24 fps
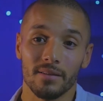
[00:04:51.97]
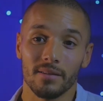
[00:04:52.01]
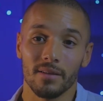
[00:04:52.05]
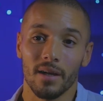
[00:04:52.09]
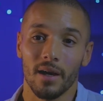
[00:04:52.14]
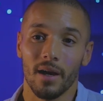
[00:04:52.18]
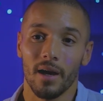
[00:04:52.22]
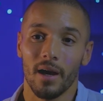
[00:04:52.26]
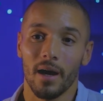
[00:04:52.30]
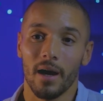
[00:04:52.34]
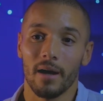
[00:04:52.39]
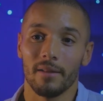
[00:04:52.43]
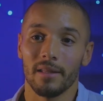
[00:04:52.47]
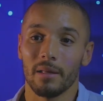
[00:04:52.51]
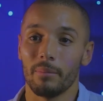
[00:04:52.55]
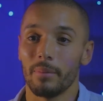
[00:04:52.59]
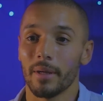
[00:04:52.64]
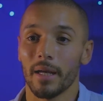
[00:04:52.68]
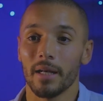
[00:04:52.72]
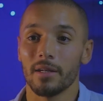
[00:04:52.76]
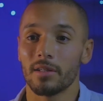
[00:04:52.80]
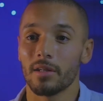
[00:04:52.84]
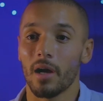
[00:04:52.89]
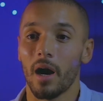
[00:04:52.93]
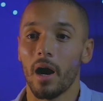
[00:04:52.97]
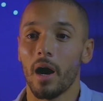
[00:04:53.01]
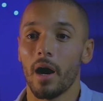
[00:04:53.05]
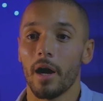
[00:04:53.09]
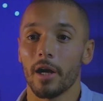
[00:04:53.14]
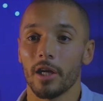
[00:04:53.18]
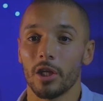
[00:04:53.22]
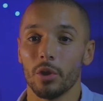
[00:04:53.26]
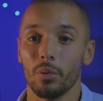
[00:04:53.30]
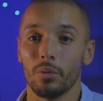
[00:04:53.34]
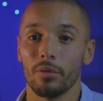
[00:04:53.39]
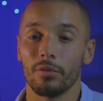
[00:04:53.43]
and they begin to
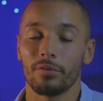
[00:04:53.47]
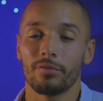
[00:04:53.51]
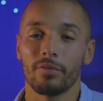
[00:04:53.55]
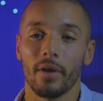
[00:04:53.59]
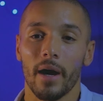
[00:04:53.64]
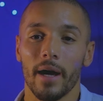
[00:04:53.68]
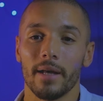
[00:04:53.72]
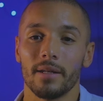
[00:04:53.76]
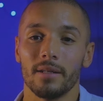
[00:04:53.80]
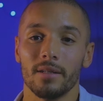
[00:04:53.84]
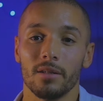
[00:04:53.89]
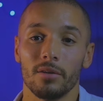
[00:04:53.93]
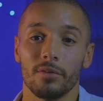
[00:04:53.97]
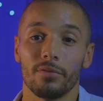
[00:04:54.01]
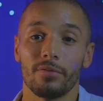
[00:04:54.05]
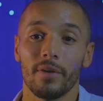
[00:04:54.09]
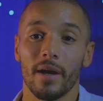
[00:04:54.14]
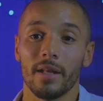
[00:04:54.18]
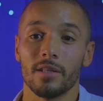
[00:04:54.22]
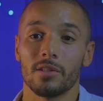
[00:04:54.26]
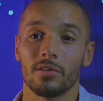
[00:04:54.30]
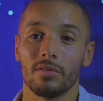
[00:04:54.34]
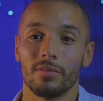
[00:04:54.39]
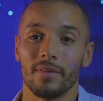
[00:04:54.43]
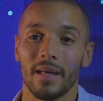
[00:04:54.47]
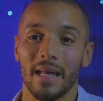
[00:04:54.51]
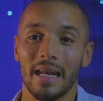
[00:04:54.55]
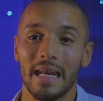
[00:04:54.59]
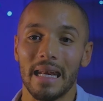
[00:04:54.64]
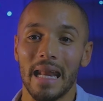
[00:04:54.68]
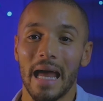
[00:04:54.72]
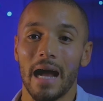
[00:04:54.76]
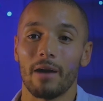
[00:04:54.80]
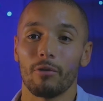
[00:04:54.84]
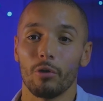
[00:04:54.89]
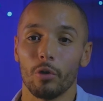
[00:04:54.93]
argue and fight in defense of their
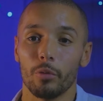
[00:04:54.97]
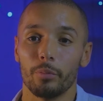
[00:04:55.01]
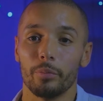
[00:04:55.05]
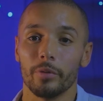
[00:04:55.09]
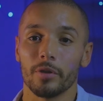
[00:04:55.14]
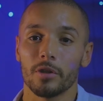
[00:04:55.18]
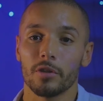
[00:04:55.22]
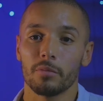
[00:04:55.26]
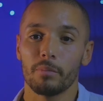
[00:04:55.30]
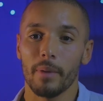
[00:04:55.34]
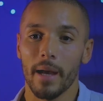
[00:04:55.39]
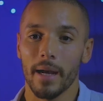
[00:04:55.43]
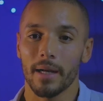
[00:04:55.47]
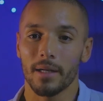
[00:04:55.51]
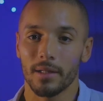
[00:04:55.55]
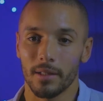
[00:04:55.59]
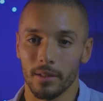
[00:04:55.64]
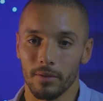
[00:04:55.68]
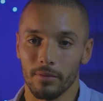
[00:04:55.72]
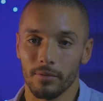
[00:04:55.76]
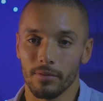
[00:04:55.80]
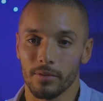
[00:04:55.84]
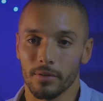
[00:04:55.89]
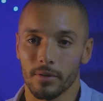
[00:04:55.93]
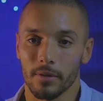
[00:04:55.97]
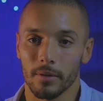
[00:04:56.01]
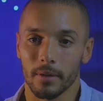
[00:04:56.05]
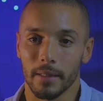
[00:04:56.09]
narrow perspectives.